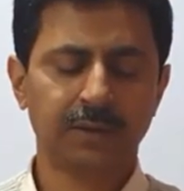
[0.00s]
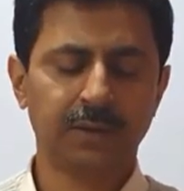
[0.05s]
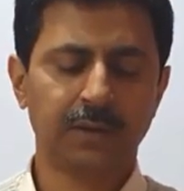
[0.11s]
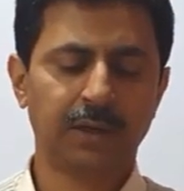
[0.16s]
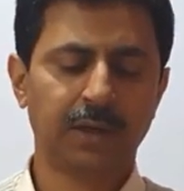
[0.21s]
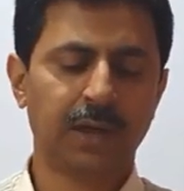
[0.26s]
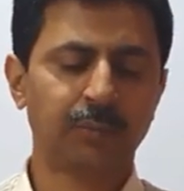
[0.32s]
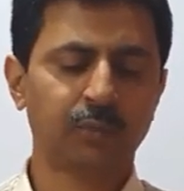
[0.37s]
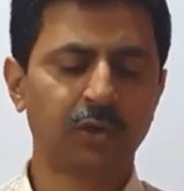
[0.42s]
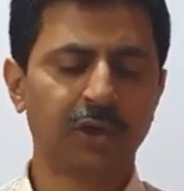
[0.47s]

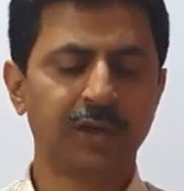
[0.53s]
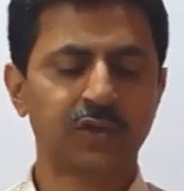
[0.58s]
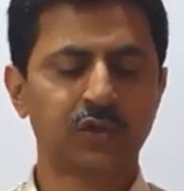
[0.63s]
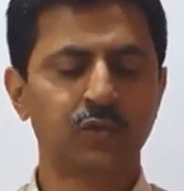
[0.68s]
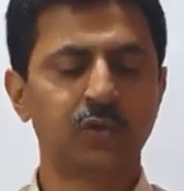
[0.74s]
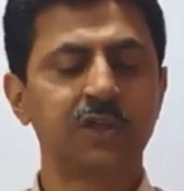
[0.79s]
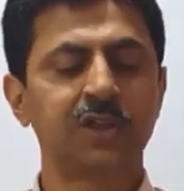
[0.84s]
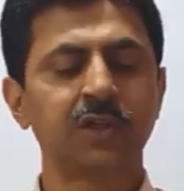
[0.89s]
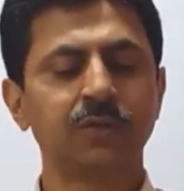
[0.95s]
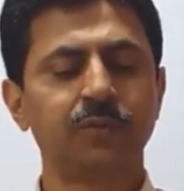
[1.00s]
up to a
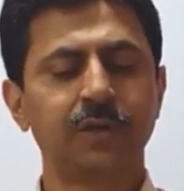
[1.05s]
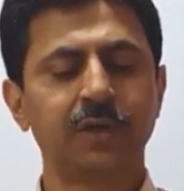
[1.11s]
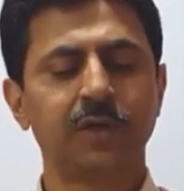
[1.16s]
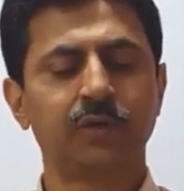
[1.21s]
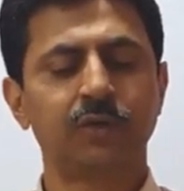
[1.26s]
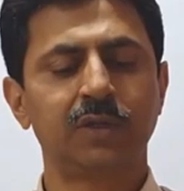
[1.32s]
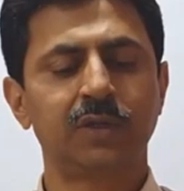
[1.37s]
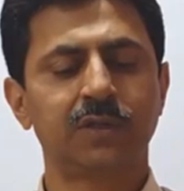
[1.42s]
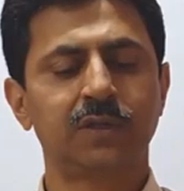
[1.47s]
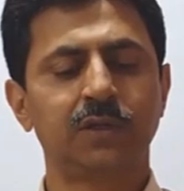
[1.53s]
switching
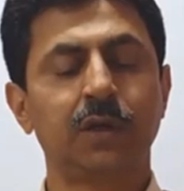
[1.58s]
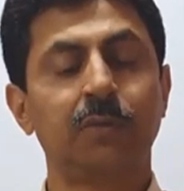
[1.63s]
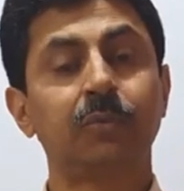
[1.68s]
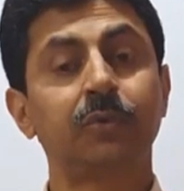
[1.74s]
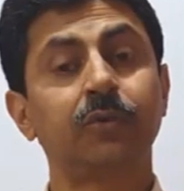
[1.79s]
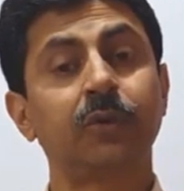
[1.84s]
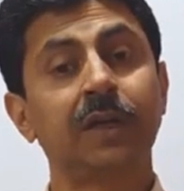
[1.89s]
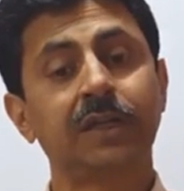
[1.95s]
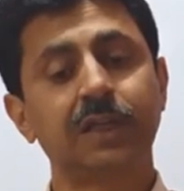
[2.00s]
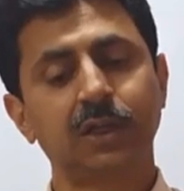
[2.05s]
frequency of
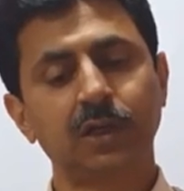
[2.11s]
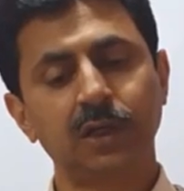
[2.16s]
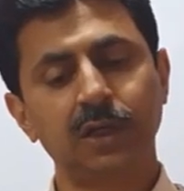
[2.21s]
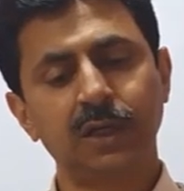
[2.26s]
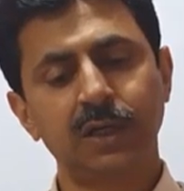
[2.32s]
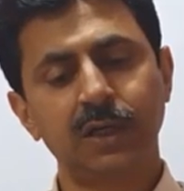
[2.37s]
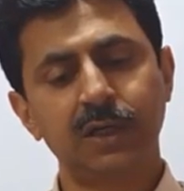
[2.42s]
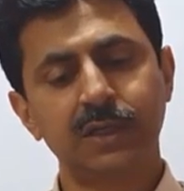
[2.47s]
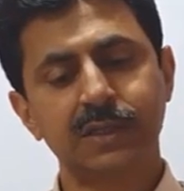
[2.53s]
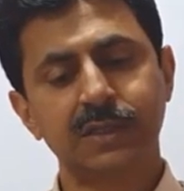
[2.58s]
20
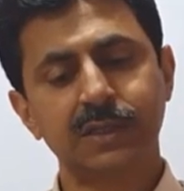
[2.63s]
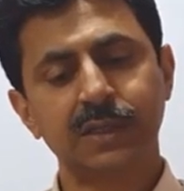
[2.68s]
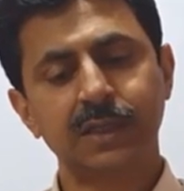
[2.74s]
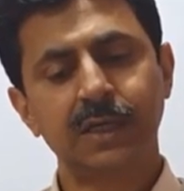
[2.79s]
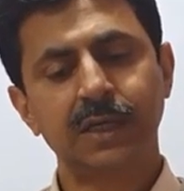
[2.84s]
kilohertz.